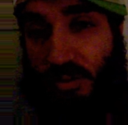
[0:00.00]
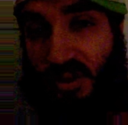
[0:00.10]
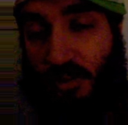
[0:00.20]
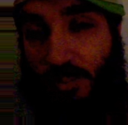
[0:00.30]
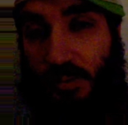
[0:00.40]

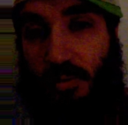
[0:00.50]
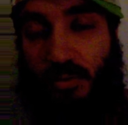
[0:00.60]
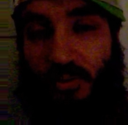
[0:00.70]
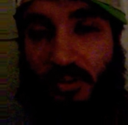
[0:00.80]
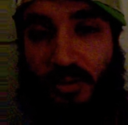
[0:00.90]
Some
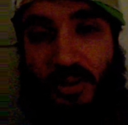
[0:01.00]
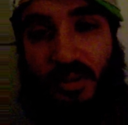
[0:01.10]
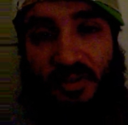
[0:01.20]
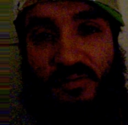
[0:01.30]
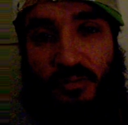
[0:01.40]
people
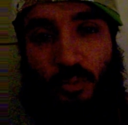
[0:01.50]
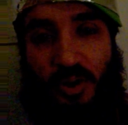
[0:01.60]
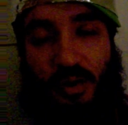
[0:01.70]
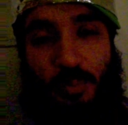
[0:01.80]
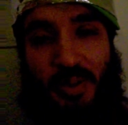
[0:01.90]
even
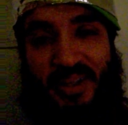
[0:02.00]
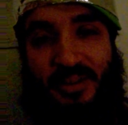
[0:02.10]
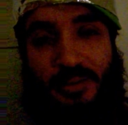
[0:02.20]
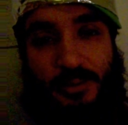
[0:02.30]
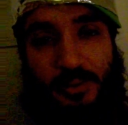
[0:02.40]
wear a
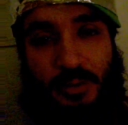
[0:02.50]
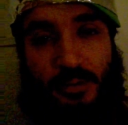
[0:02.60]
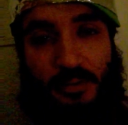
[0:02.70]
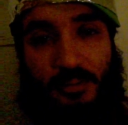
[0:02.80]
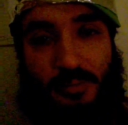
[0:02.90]
pendant
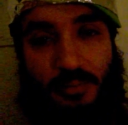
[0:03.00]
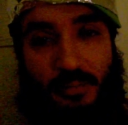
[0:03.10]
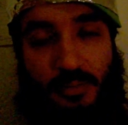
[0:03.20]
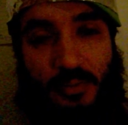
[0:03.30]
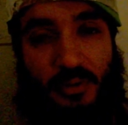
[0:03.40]

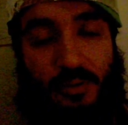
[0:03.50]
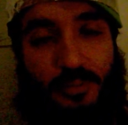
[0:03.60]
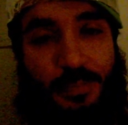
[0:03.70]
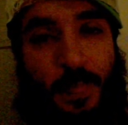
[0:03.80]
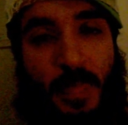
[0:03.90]

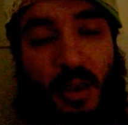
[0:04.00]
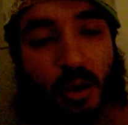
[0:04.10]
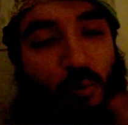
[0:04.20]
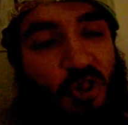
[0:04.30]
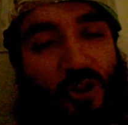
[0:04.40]
um,
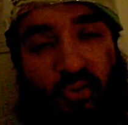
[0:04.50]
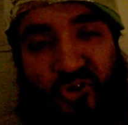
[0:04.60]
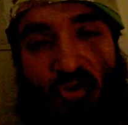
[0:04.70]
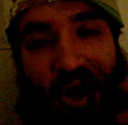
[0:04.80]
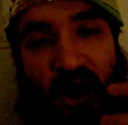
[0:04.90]
which
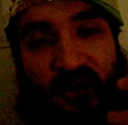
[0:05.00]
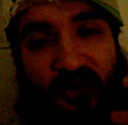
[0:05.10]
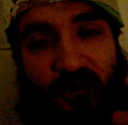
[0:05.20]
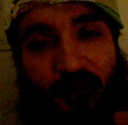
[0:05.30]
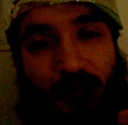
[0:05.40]

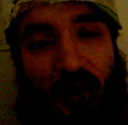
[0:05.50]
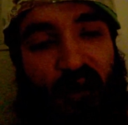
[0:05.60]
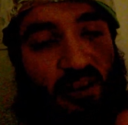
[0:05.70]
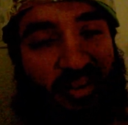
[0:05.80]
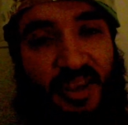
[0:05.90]
contracts
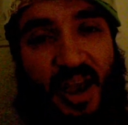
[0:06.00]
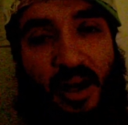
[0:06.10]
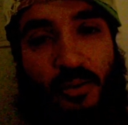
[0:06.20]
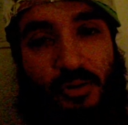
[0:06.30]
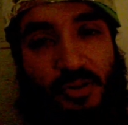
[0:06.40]
and
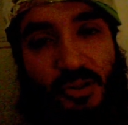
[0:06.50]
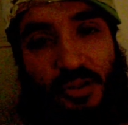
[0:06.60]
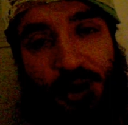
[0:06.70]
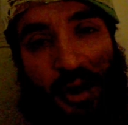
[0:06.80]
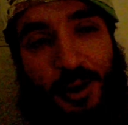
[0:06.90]
gathers
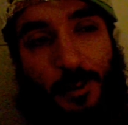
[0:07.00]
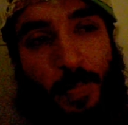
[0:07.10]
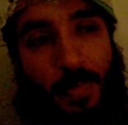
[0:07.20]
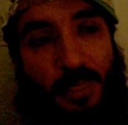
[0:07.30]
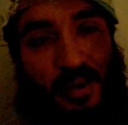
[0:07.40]

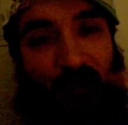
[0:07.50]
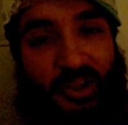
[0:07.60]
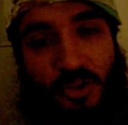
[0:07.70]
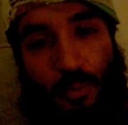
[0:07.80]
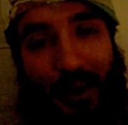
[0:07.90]
the
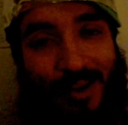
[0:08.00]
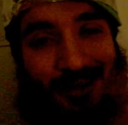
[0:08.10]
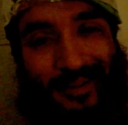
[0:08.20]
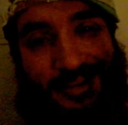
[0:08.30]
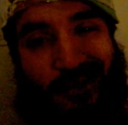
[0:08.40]

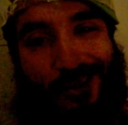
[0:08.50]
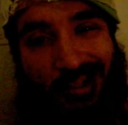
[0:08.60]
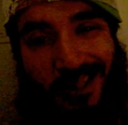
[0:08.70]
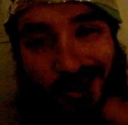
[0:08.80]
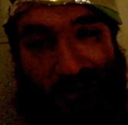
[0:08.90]

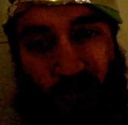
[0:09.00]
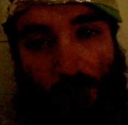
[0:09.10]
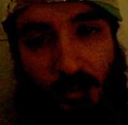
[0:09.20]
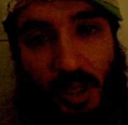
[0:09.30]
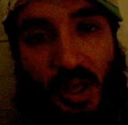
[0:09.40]
electromagnetism
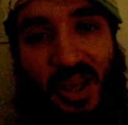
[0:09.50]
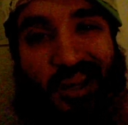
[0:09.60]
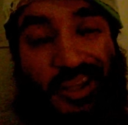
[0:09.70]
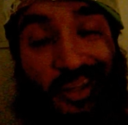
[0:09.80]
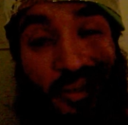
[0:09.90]

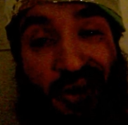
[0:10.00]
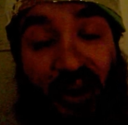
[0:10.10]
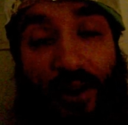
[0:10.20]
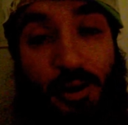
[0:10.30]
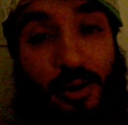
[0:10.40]
in the
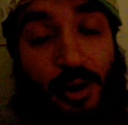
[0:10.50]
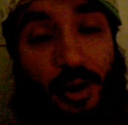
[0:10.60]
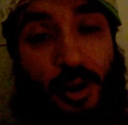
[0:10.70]
air.